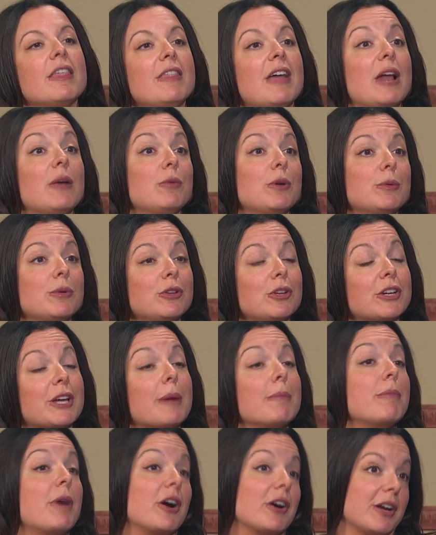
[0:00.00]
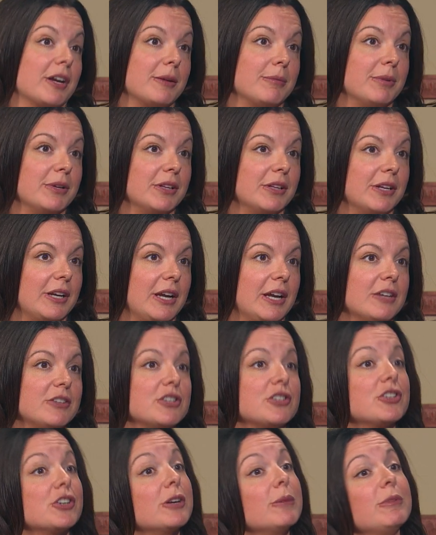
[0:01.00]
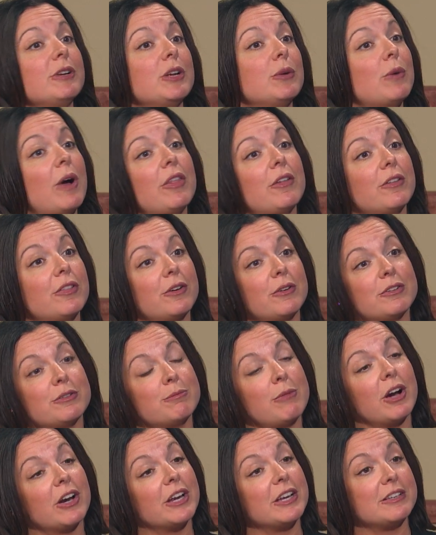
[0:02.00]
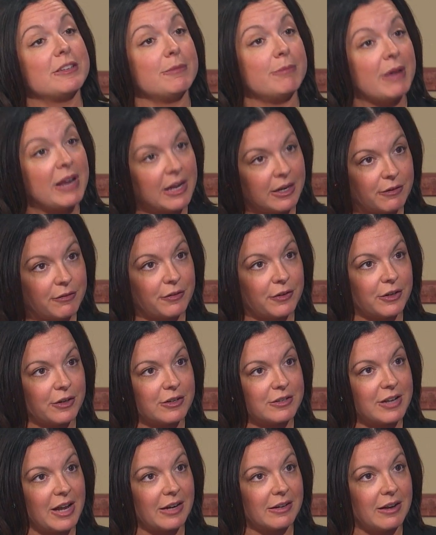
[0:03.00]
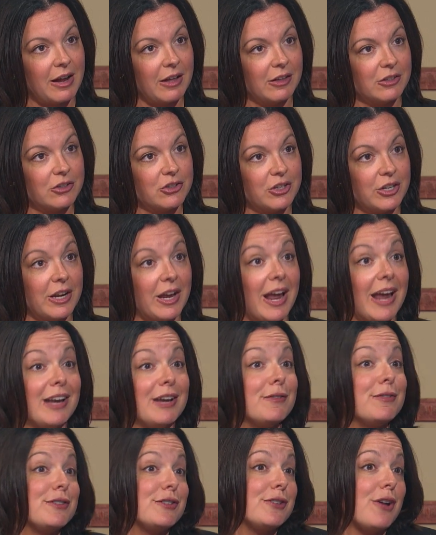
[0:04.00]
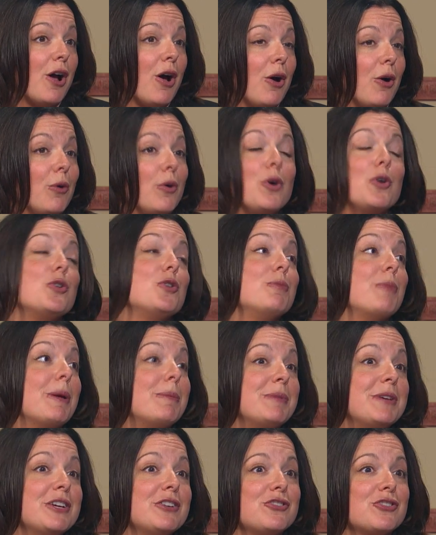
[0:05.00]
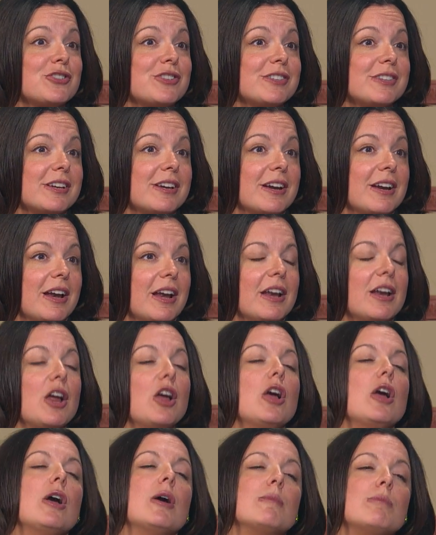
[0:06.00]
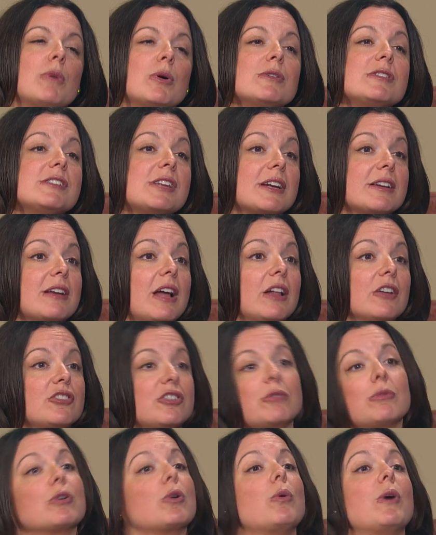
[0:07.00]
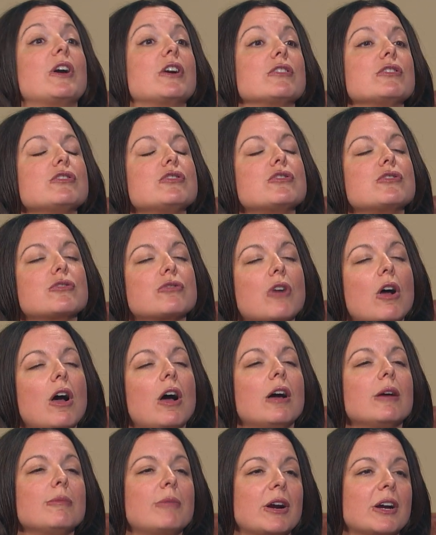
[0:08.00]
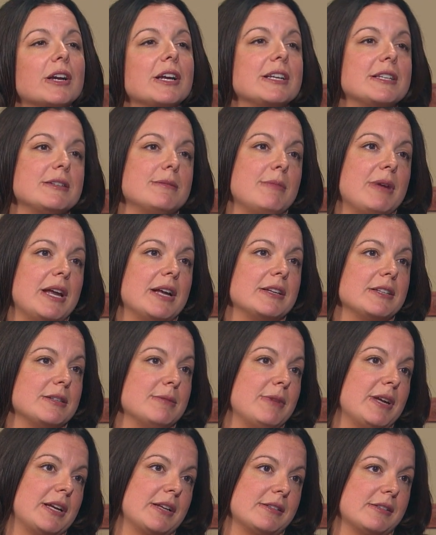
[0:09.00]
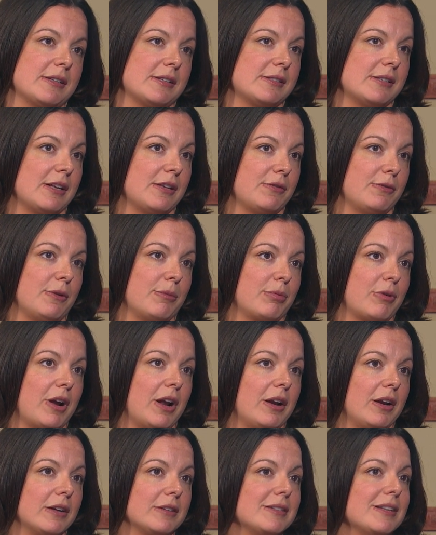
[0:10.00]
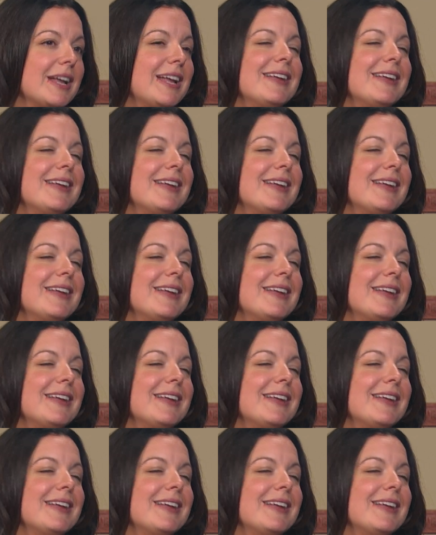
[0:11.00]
Then we will look at marketability, determining whether there is market demand for your technology, and if so, who might be interested in it. Most technology requires strong market demand to make a successful product.